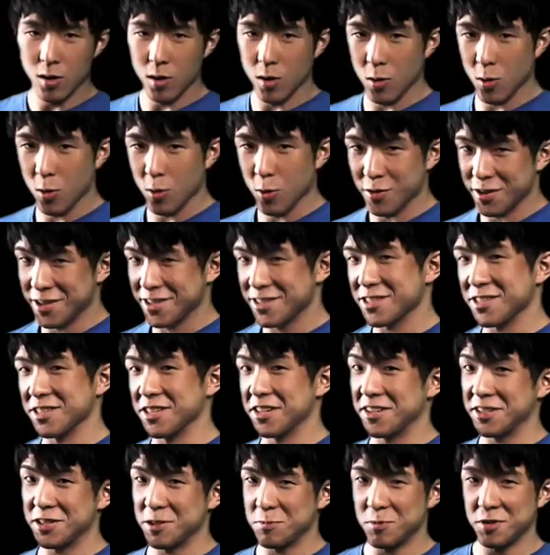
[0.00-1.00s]
oh, that's a
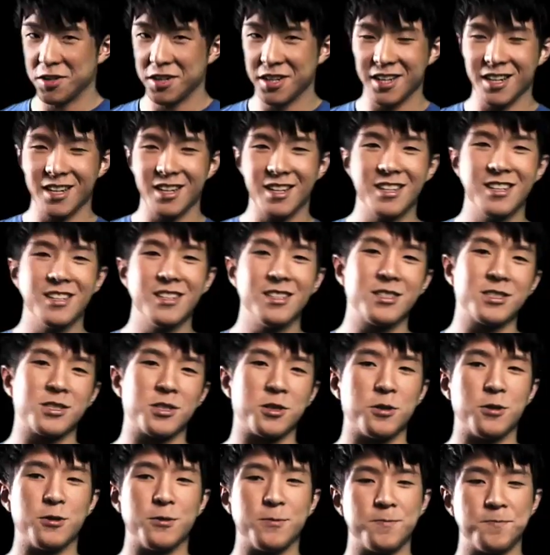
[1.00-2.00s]
nice spring.
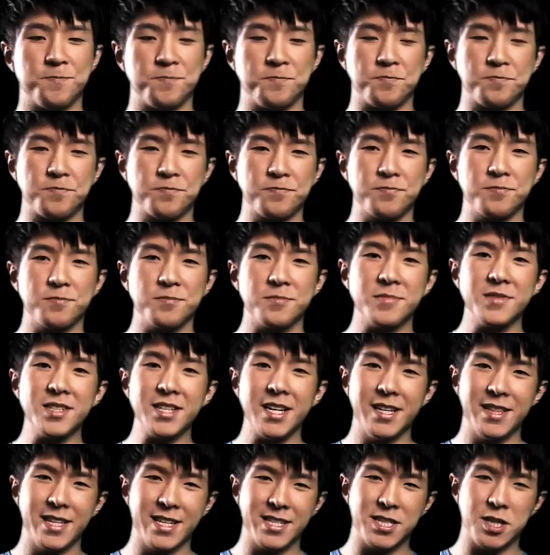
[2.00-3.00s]
So
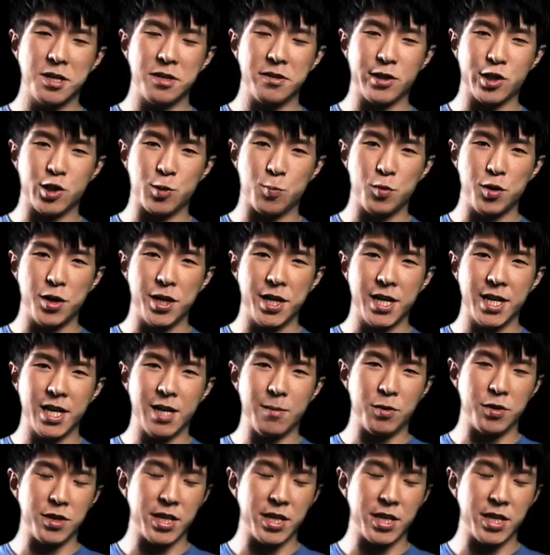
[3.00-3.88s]
that's it on the spring. I'm